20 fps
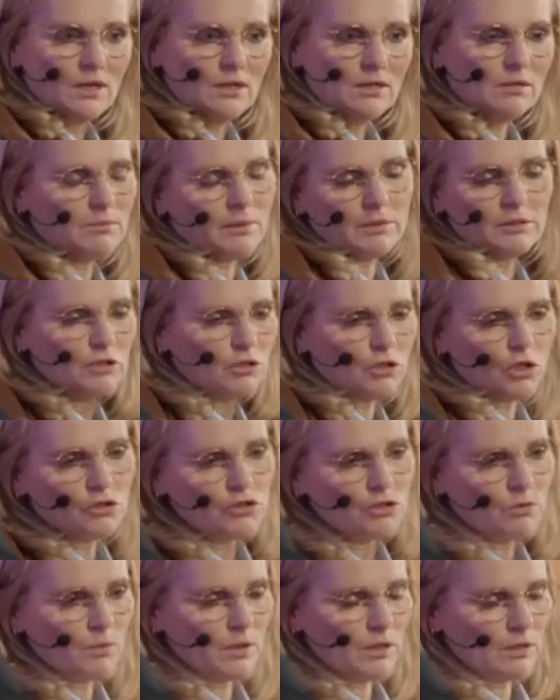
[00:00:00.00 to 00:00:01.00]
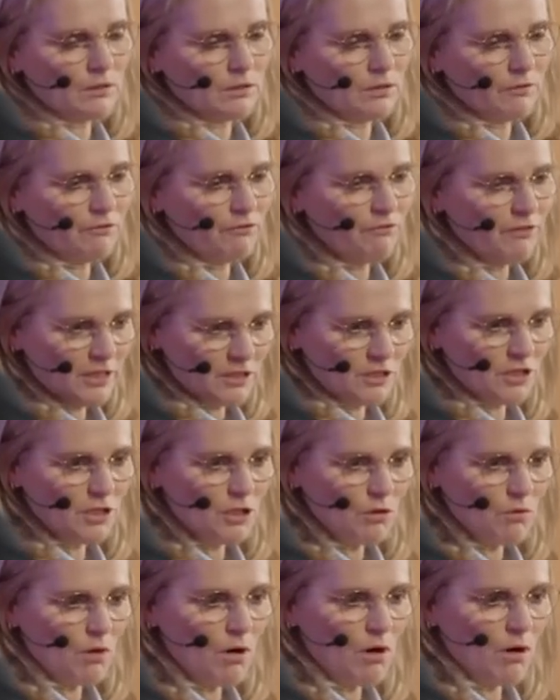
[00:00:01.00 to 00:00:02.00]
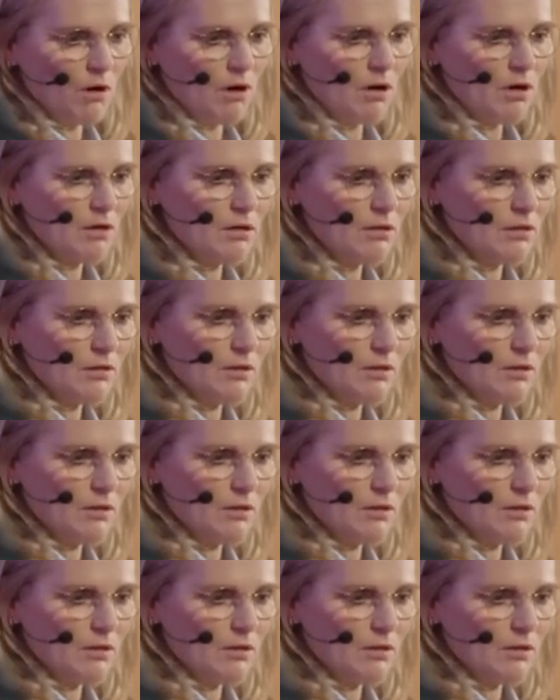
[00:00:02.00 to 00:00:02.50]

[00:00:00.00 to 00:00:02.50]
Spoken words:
But it's also the fitter you are,